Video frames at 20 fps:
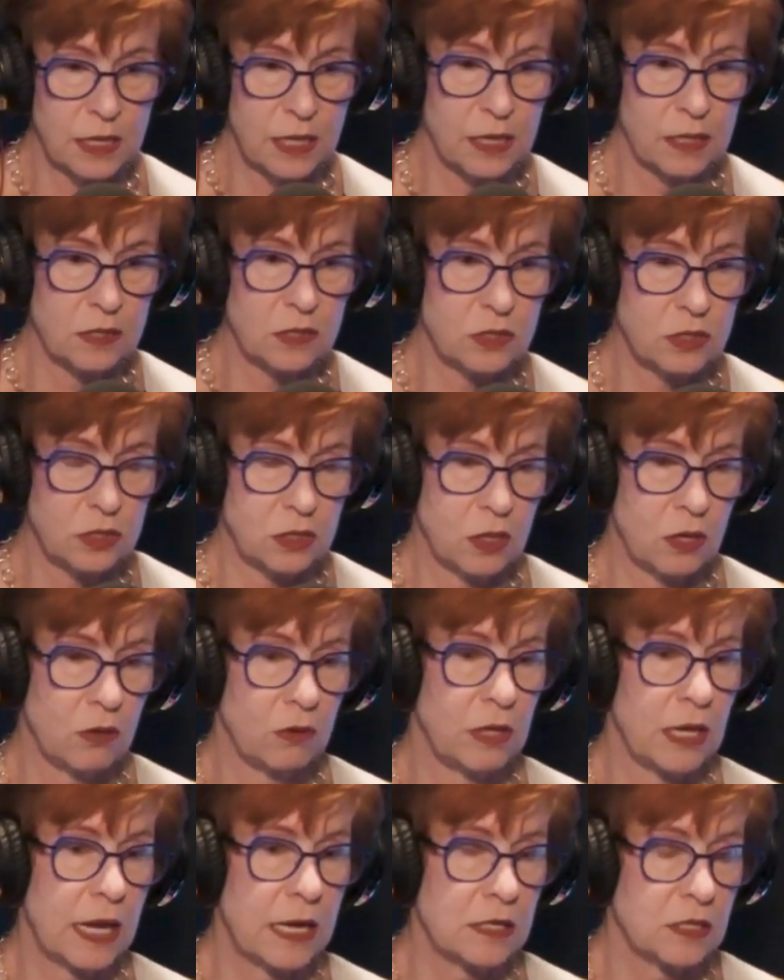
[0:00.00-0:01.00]
and right. so
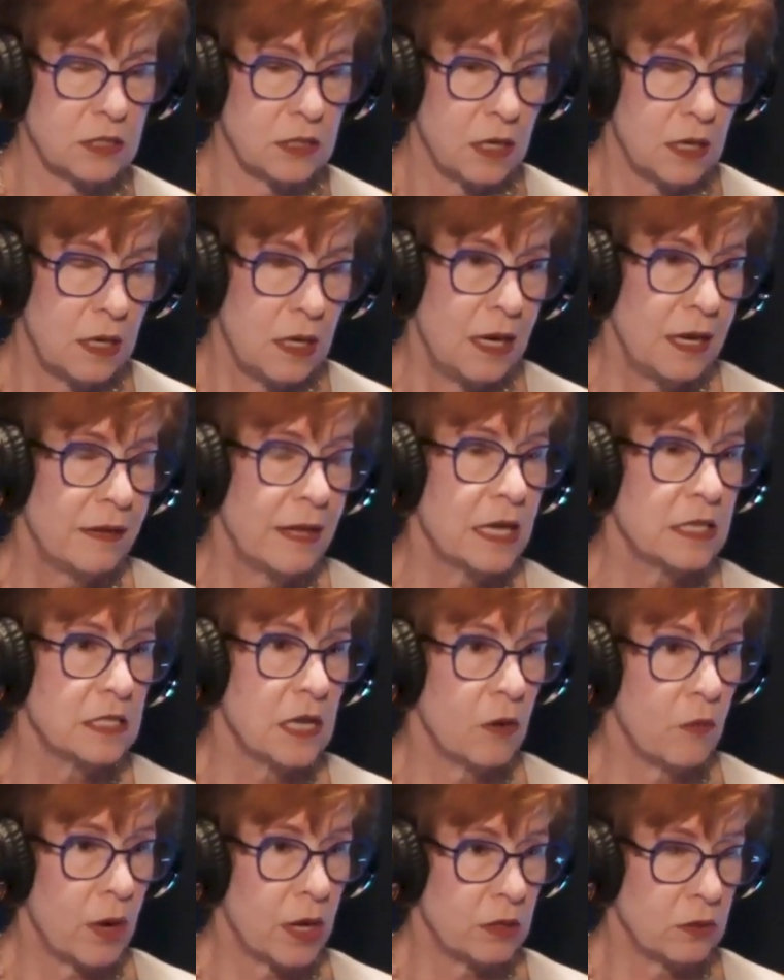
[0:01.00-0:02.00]
that's that's
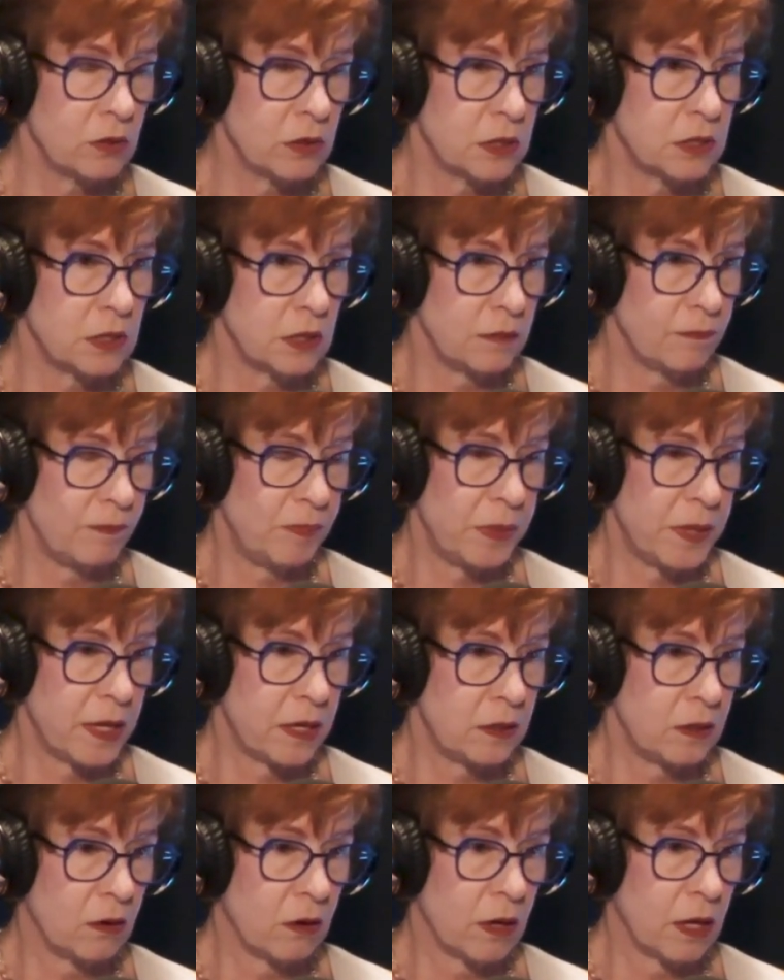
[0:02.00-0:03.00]
how i looked at
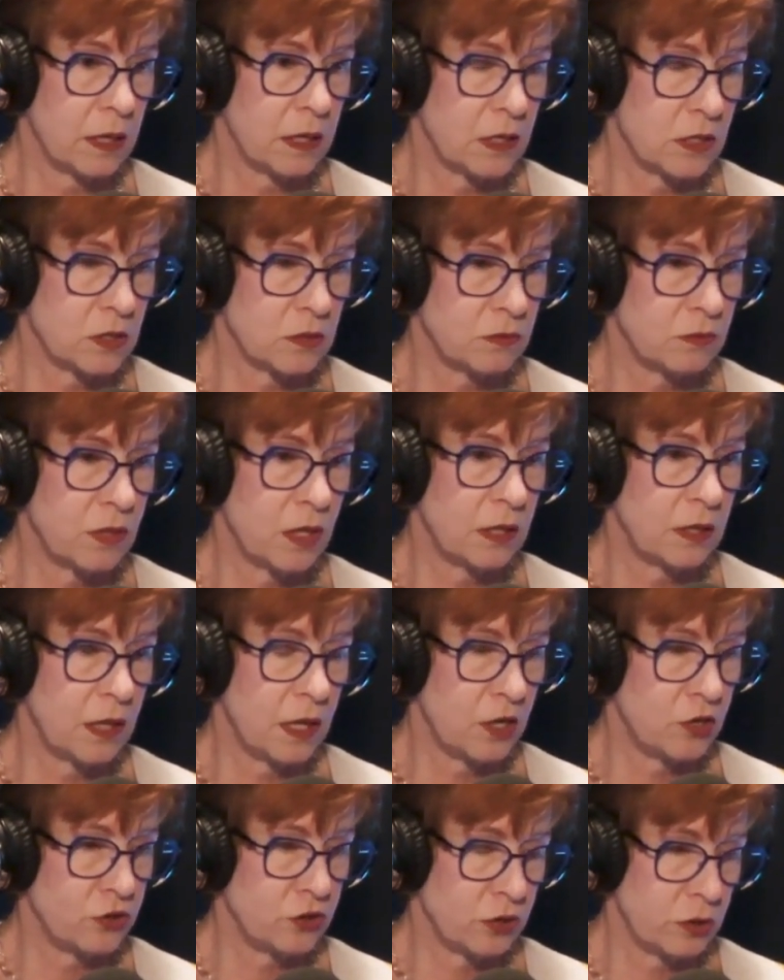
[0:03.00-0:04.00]
at audits that
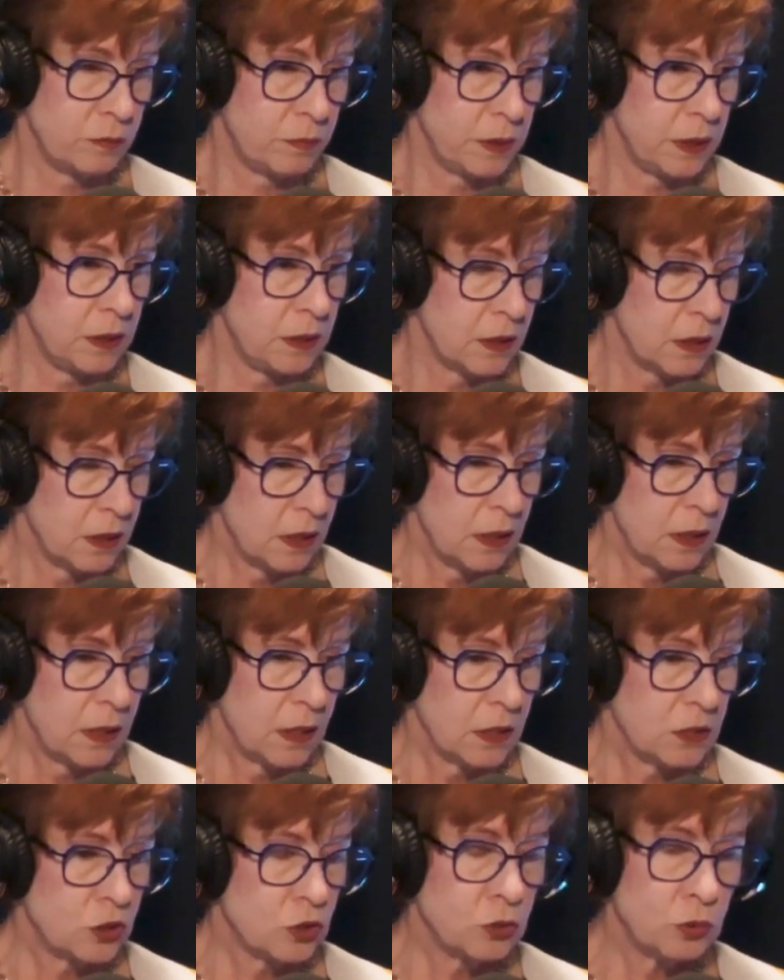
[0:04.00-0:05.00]
they should be
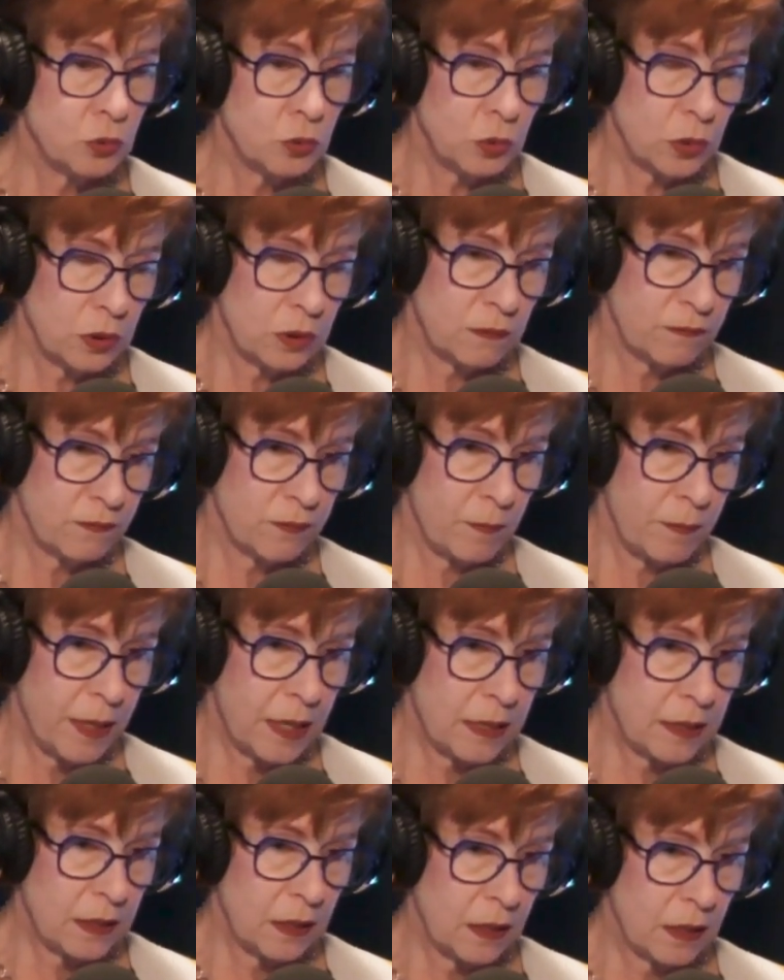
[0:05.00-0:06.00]
a tool for
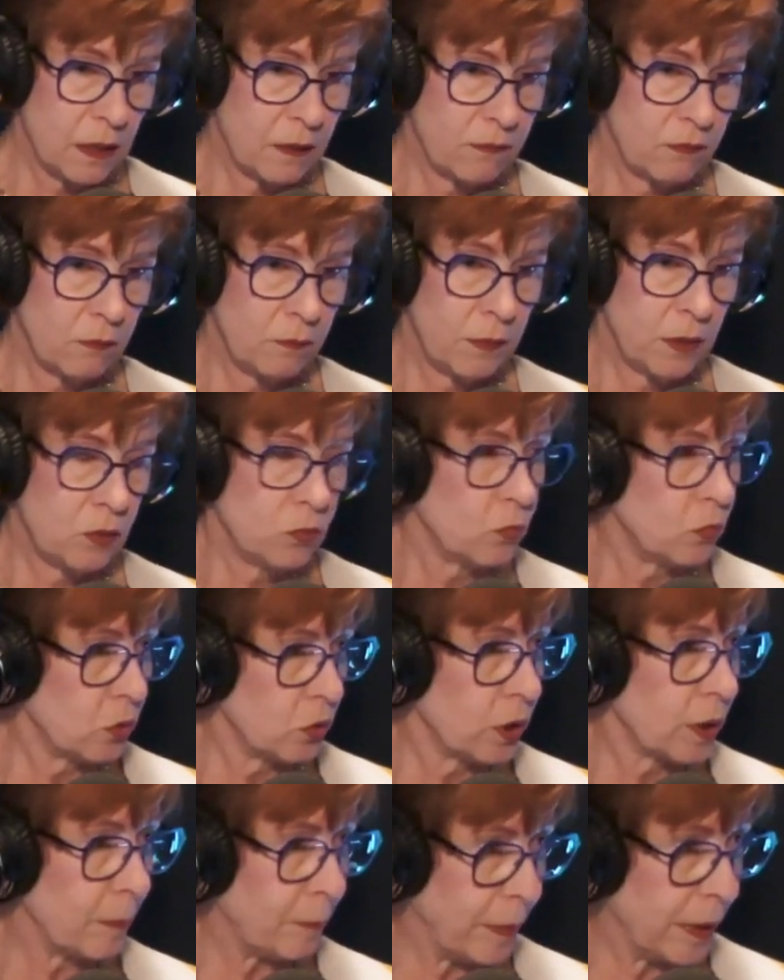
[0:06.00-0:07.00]
making government
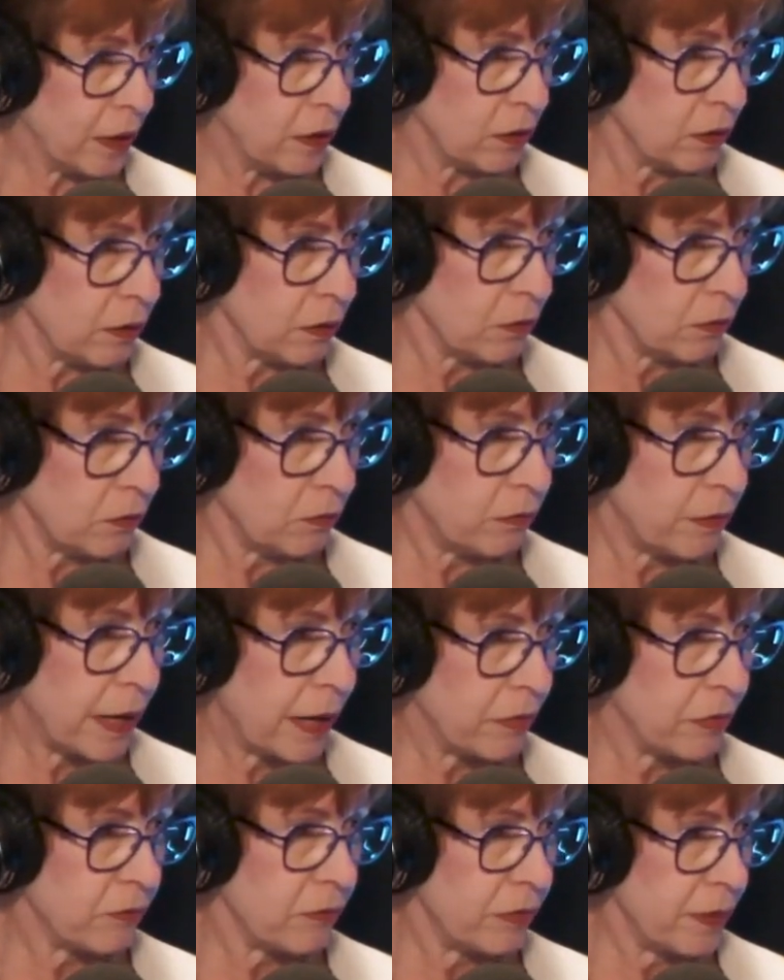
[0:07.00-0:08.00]
work better
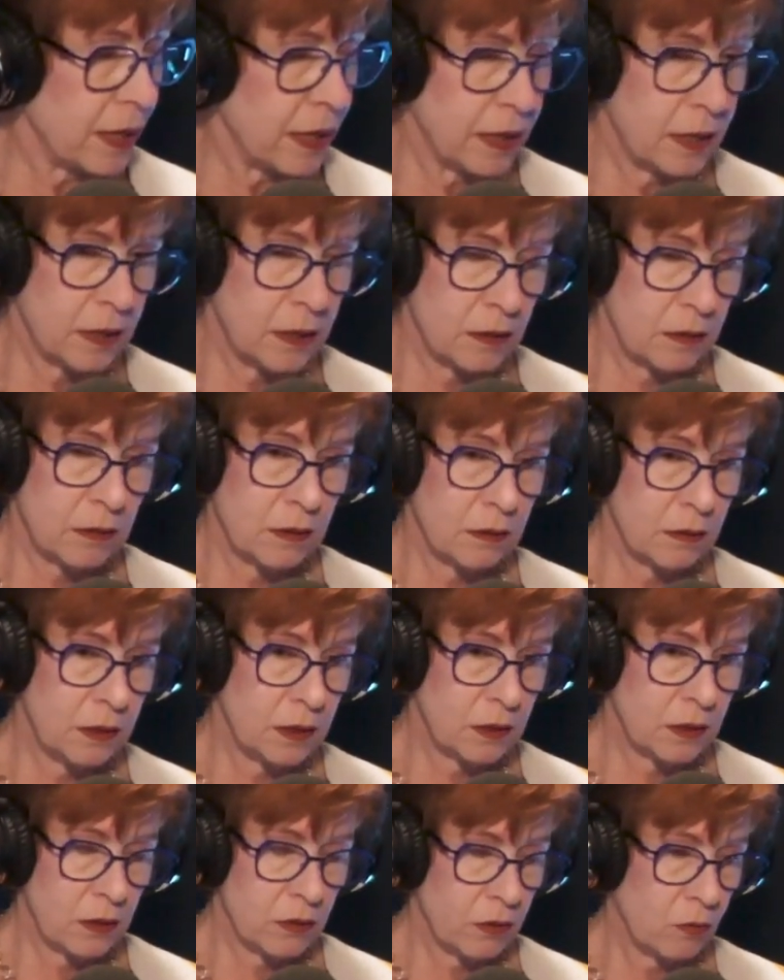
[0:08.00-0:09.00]
rather than you
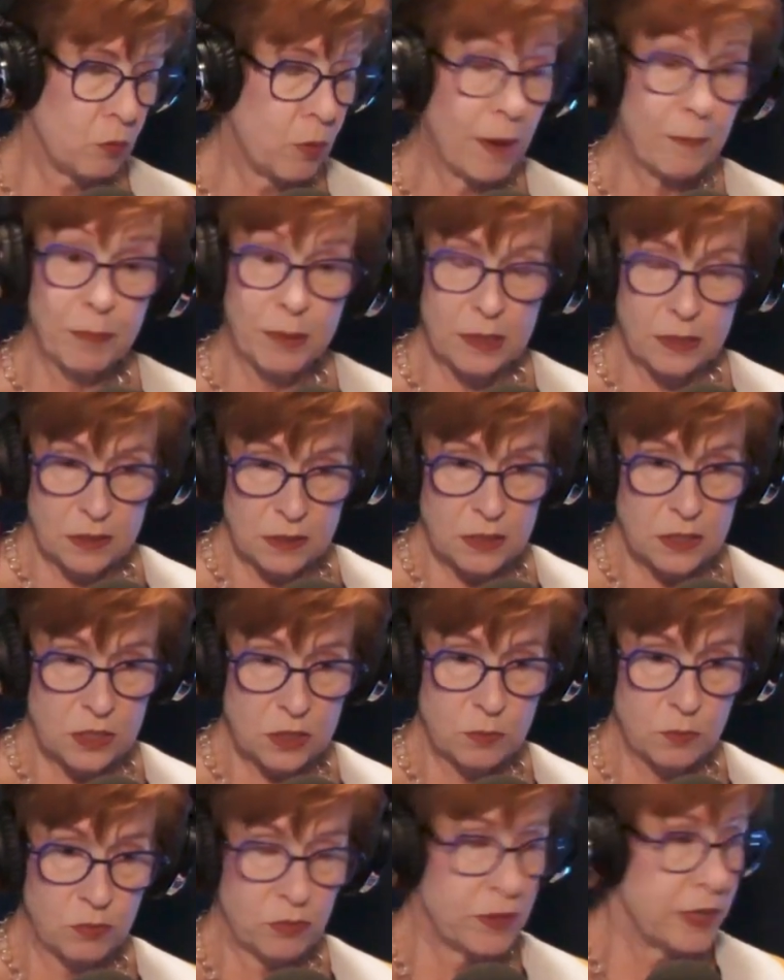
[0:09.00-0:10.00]
know a weapon
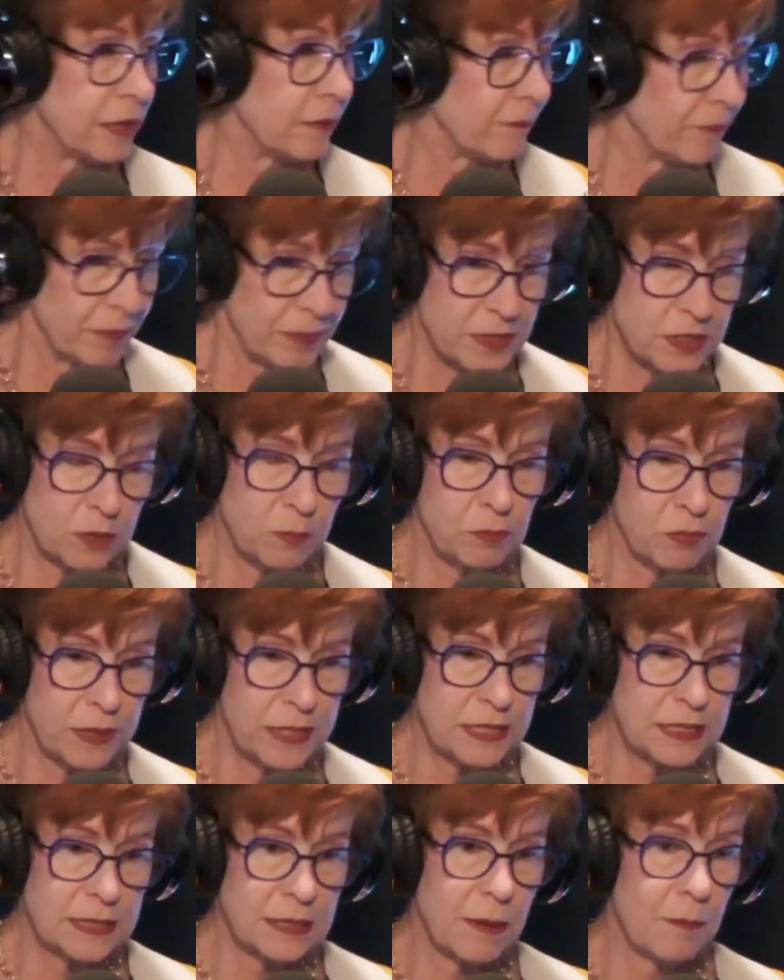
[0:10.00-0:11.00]
to bring right. to
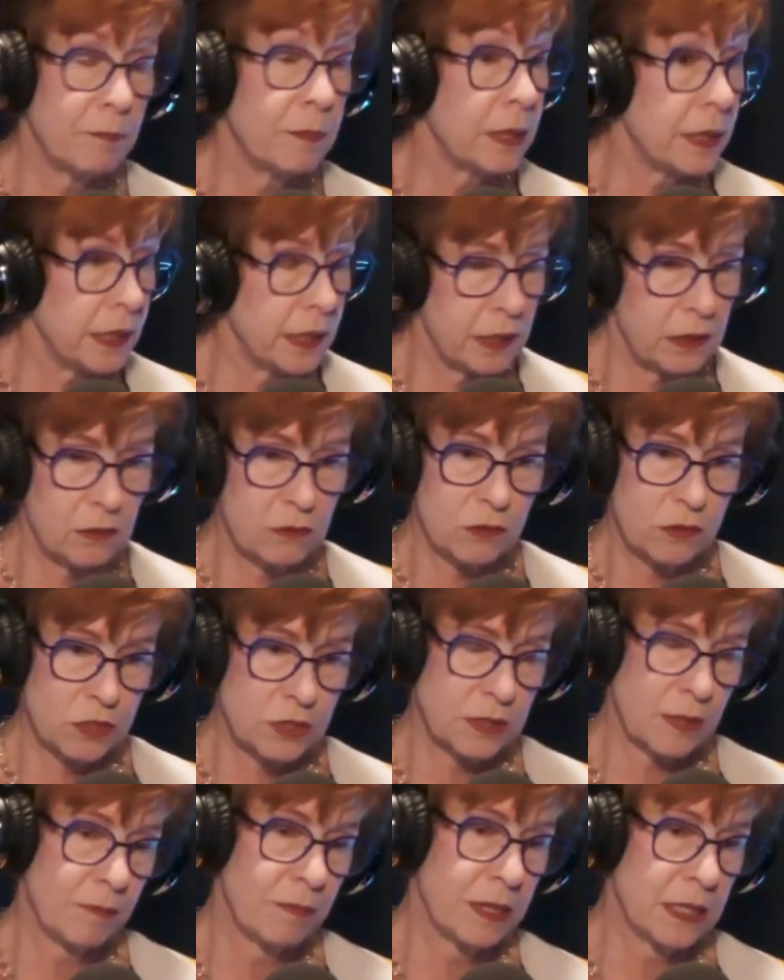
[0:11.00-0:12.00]
bring somebody or
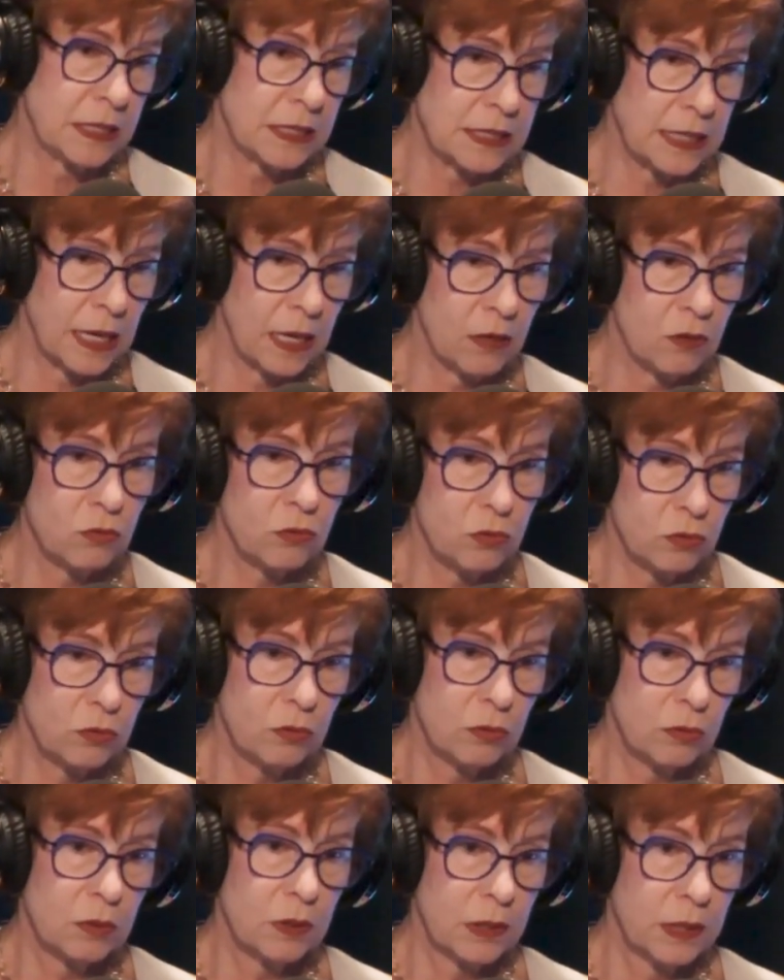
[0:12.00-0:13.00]
something down
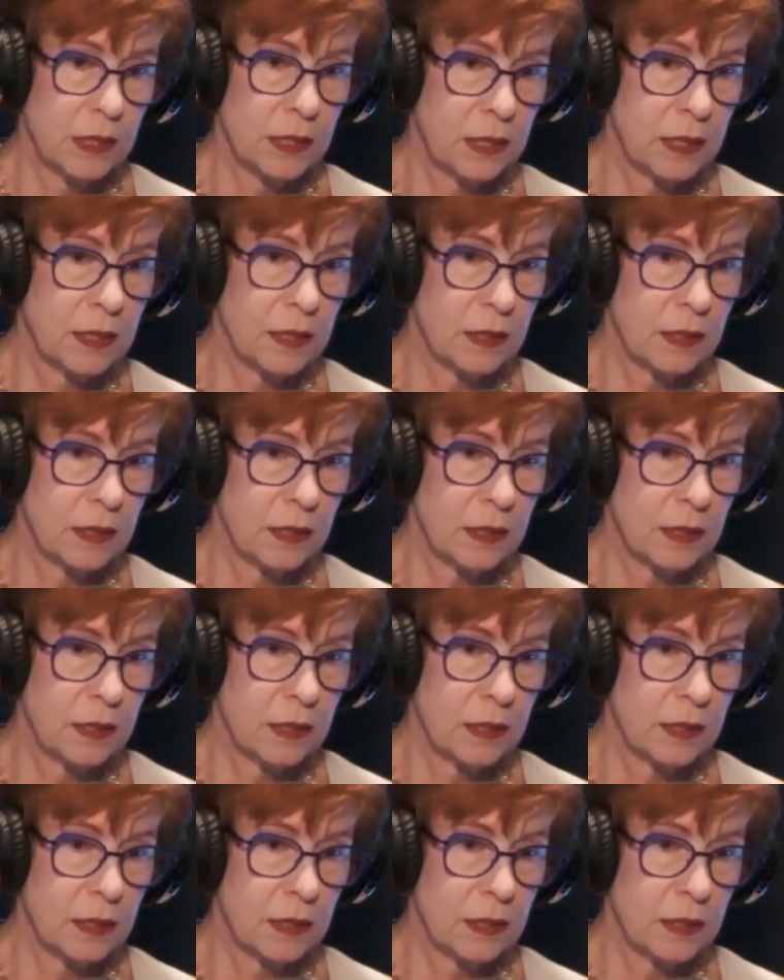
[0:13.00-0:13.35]
right yeah.